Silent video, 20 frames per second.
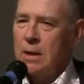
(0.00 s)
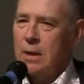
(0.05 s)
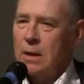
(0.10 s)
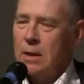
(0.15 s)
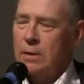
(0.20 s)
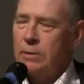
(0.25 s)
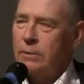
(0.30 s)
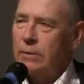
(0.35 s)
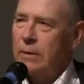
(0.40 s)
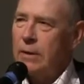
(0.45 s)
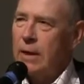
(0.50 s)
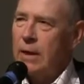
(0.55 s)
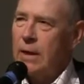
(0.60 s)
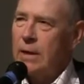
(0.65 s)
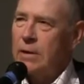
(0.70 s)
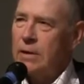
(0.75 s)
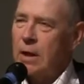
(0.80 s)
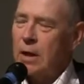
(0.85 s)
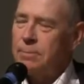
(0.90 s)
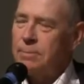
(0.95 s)

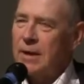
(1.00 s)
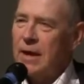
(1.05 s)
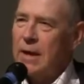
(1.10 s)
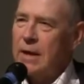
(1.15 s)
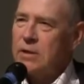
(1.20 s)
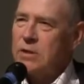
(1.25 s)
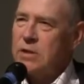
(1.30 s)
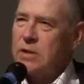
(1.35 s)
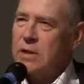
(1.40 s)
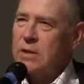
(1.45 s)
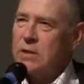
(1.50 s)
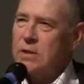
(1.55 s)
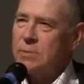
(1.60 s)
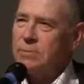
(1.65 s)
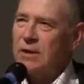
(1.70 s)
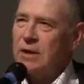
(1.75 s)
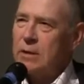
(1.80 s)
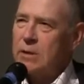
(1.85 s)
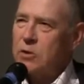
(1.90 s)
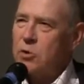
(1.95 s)
And the capacity is
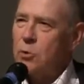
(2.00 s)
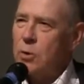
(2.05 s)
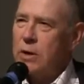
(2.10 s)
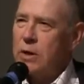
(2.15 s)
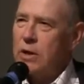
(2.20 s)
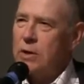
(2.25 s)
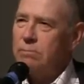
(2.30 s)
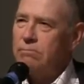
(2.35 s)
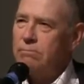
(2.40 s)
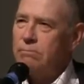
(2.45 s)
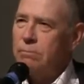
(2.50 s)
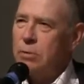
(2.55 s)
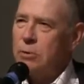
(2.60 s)
about 20